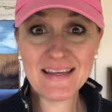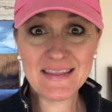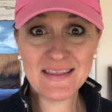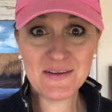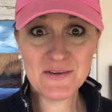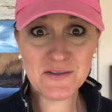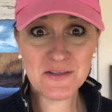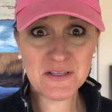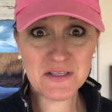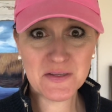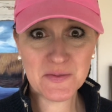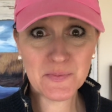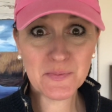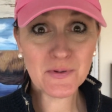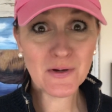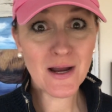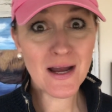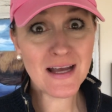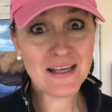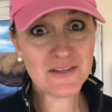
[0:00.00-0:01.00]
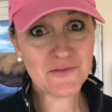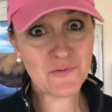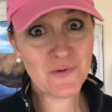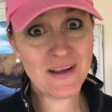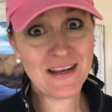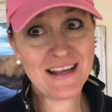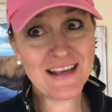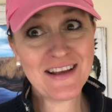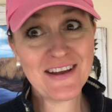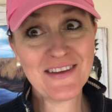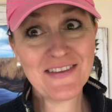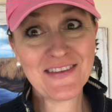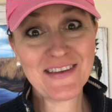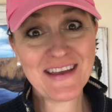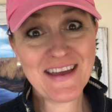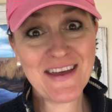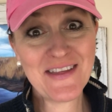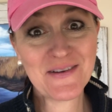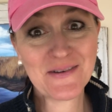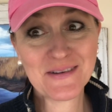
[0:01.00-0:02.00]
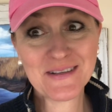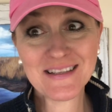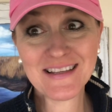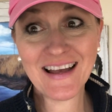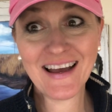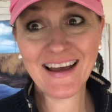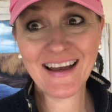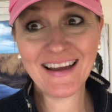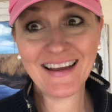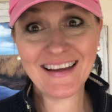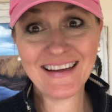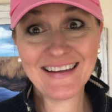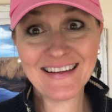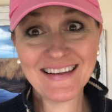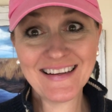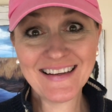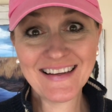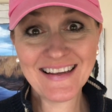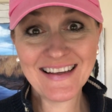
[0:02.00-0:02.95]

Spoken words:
There's a surprise waiting on the other side.